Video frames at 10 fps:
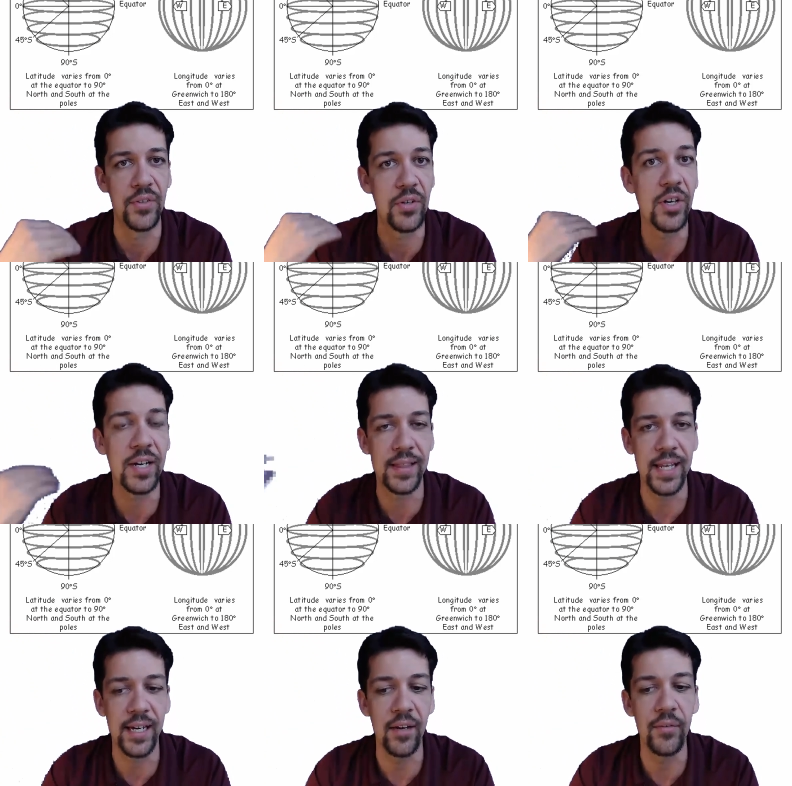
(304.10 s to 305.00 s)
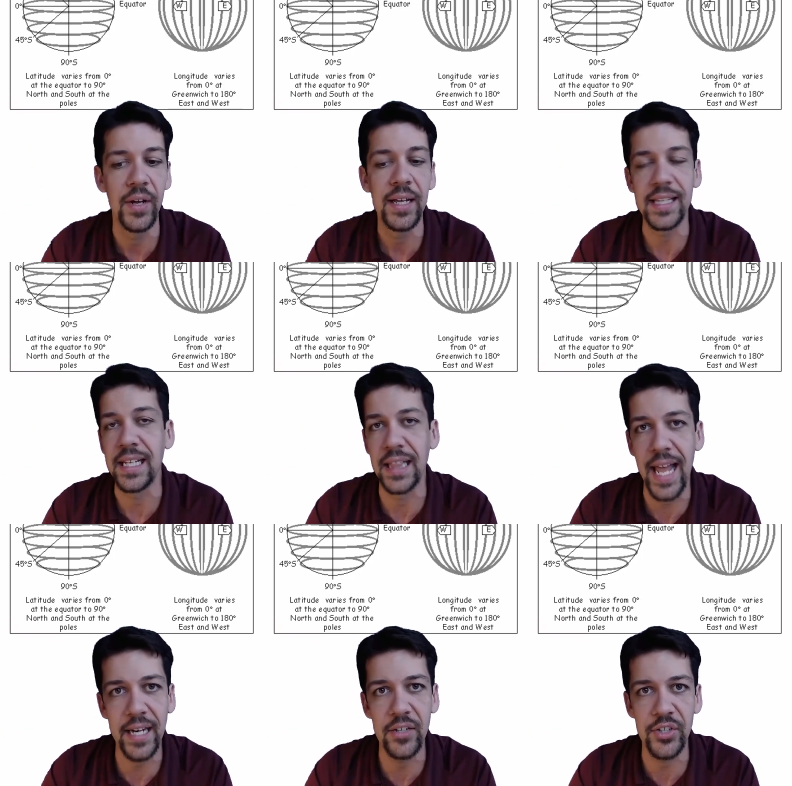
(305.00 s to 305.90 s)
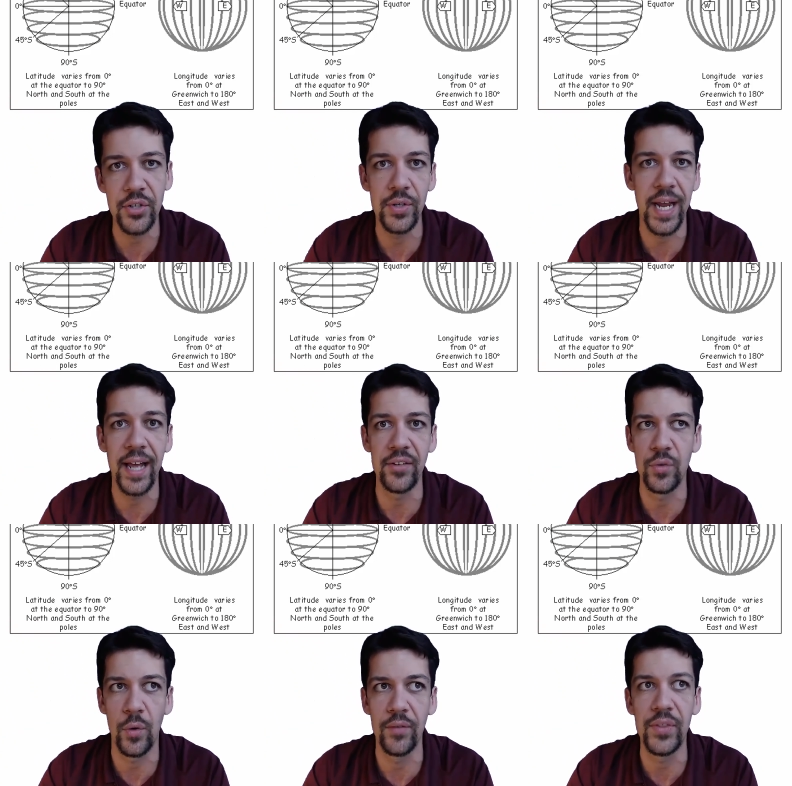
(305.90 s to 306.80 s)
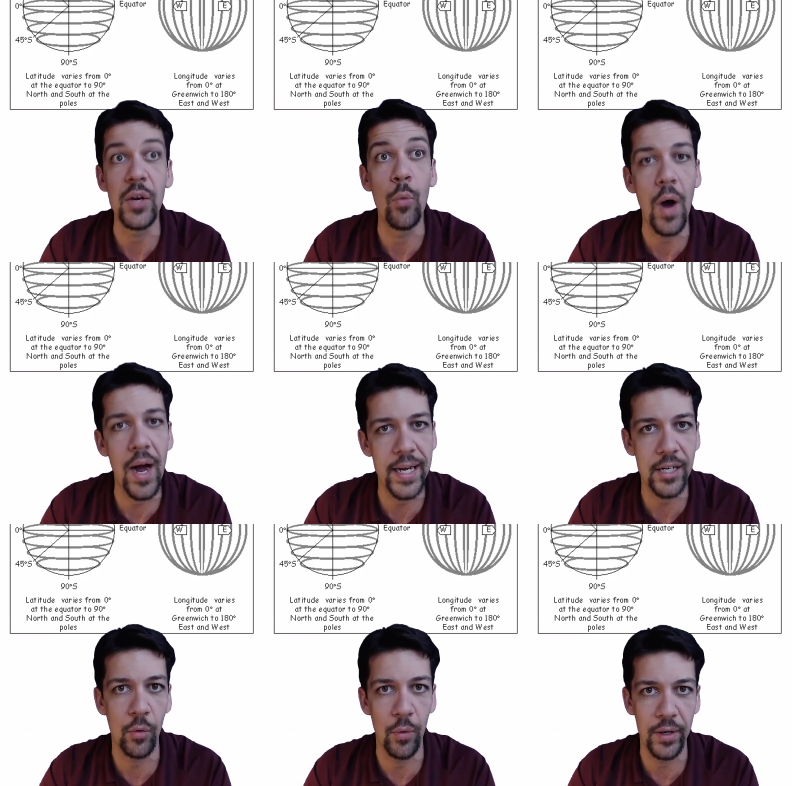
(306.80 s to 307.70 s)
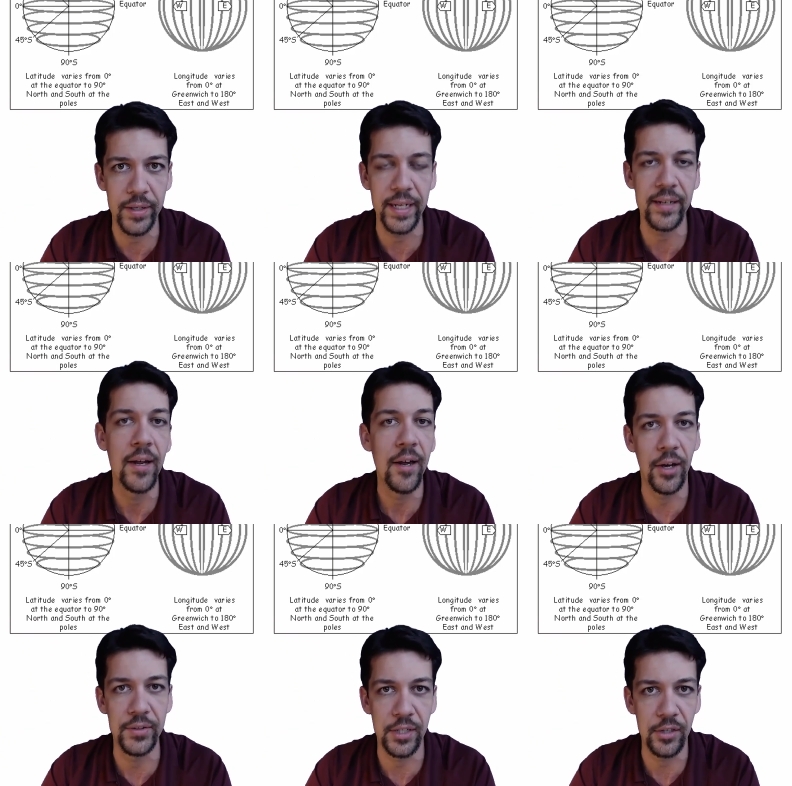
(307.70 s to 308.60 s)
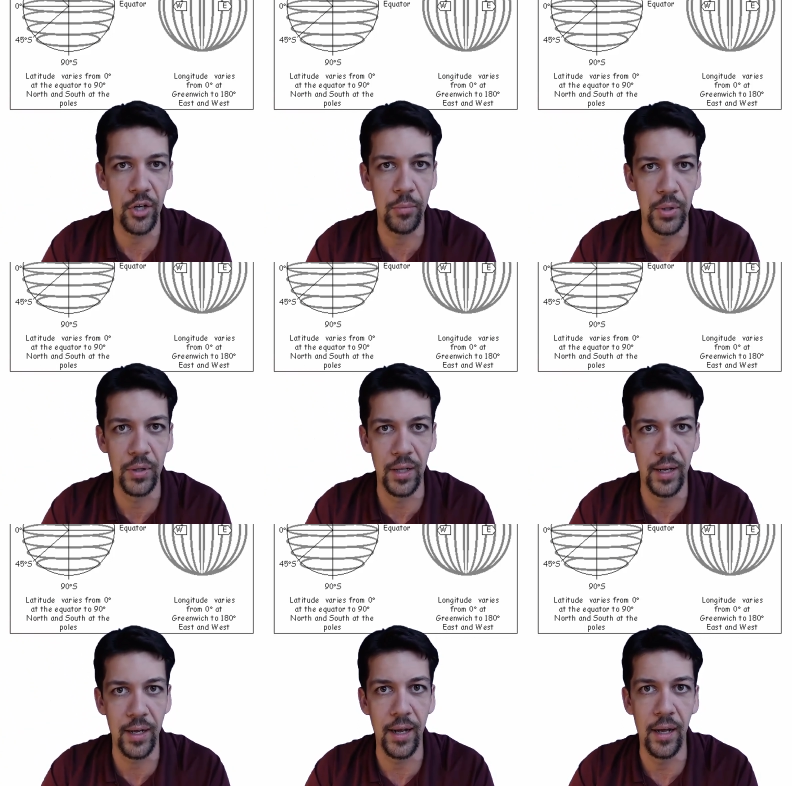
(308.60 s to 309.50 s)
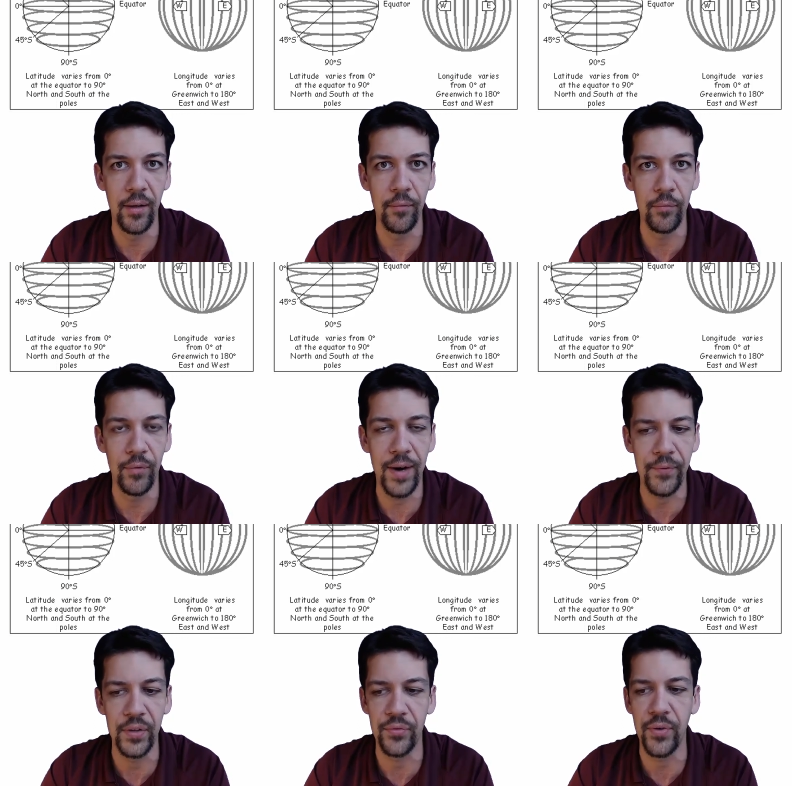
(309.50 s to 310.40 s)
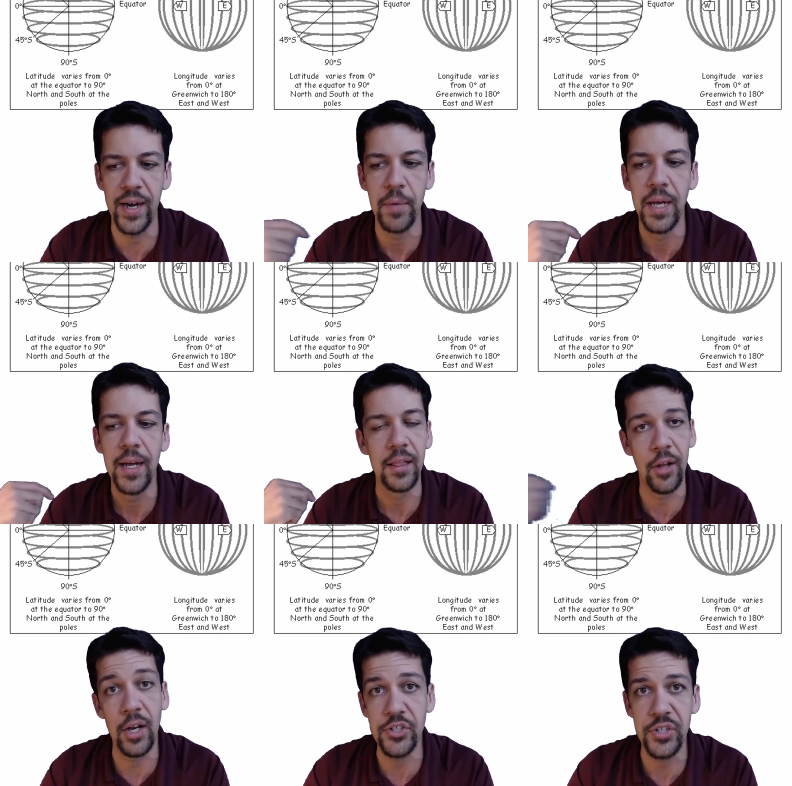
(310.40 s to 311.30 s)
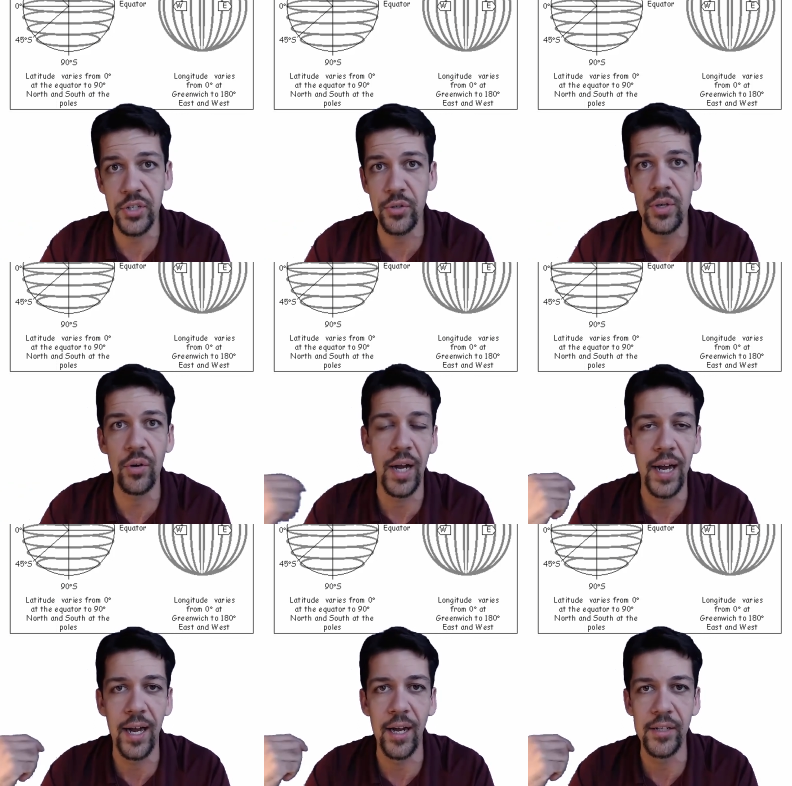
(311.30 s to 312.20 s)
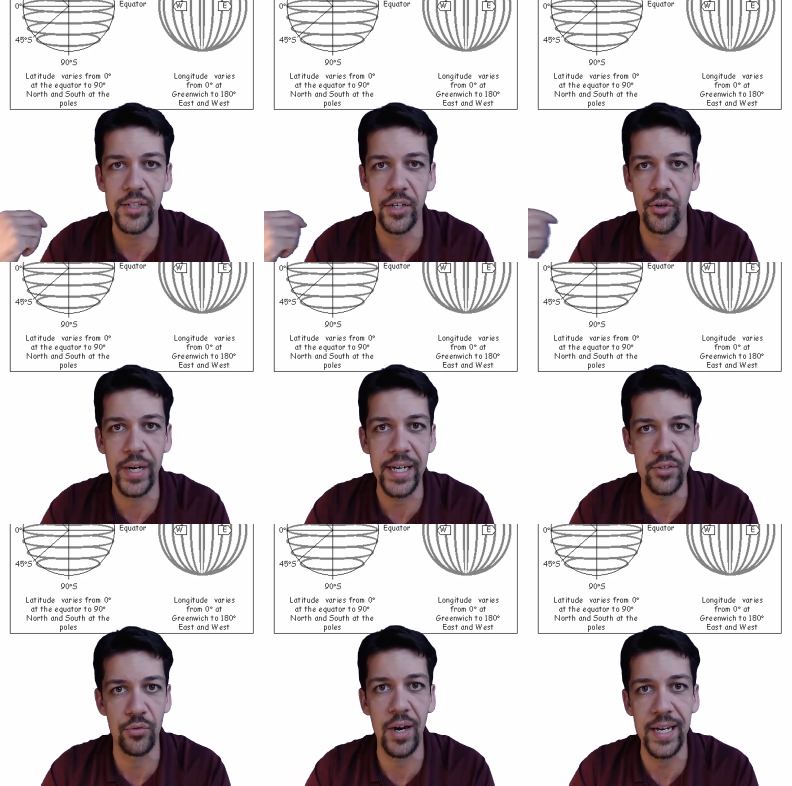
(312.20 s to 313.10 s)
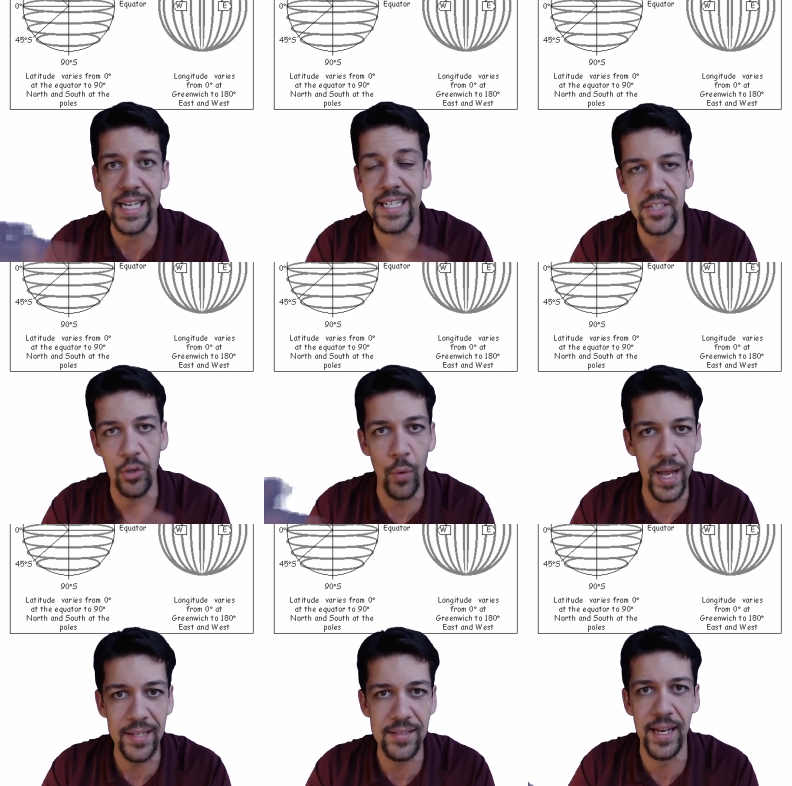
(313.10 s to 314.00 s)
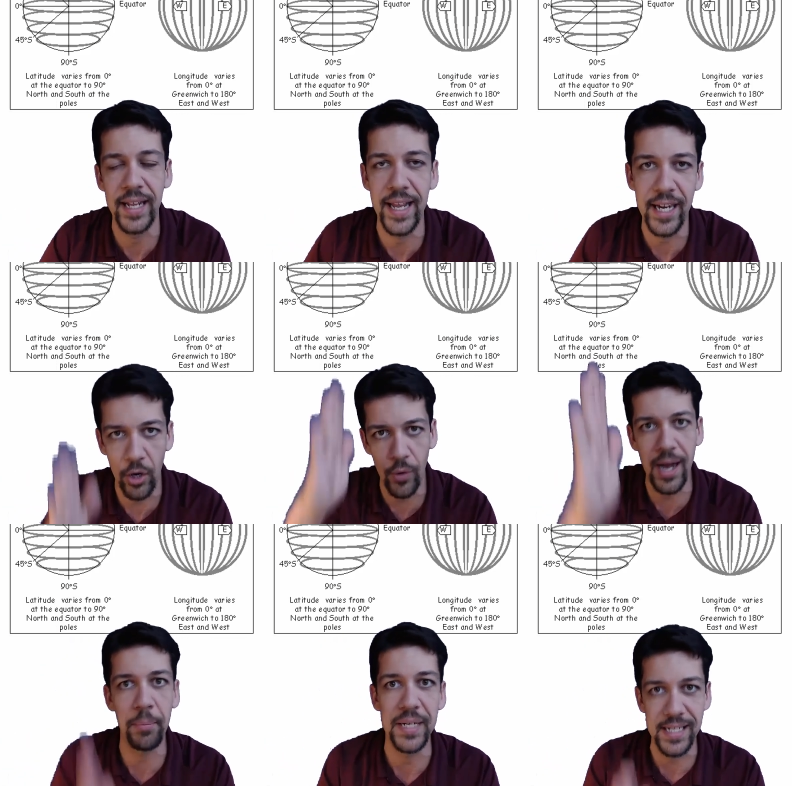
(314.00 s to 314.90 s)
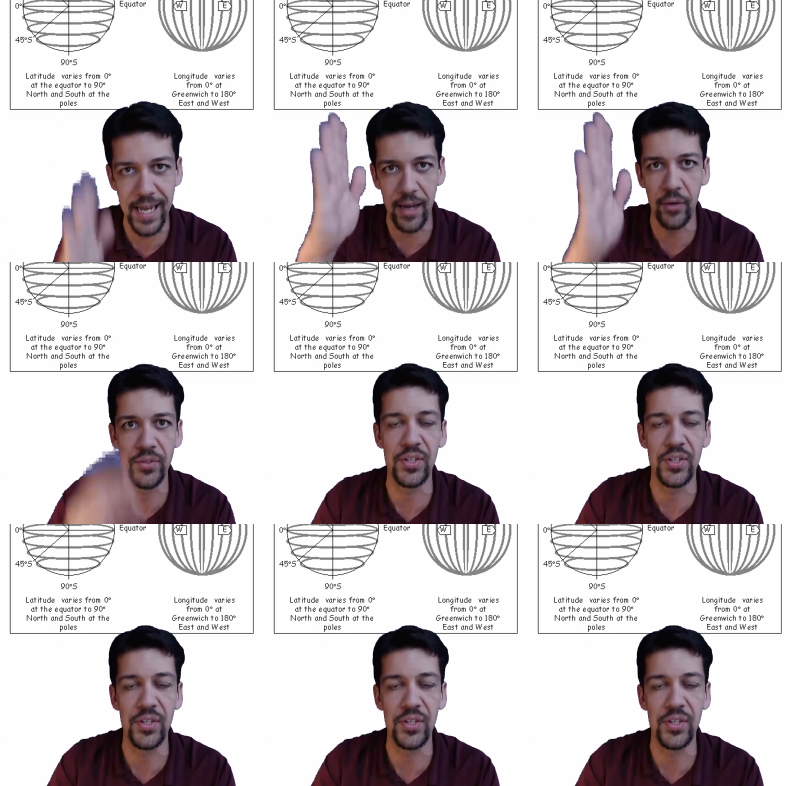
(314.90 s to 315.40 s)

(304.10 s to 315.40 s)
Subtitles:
So you can think of the latitude as sort of the y coordinate on the global reference frame. Longitude degrees run east to west, and they go up and down.